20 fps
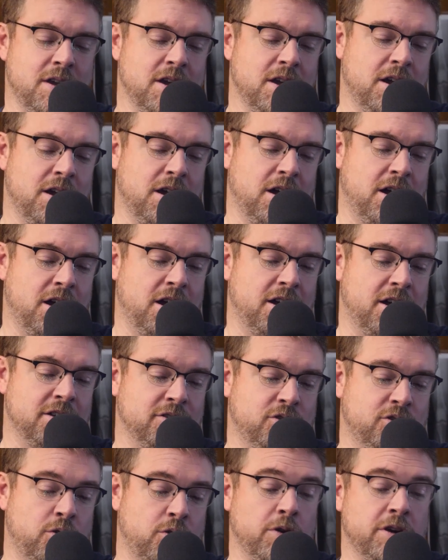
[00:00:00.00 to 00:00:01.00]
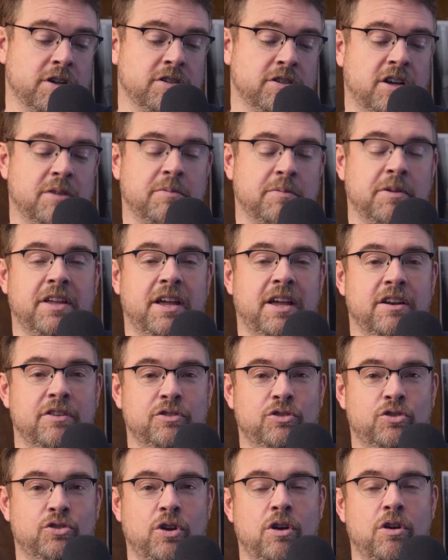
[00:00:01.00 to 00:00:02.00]
So we're going to talk about that on the
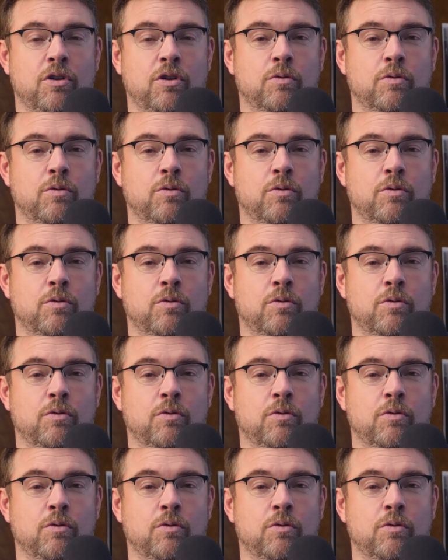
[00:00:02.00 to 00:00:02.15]
show.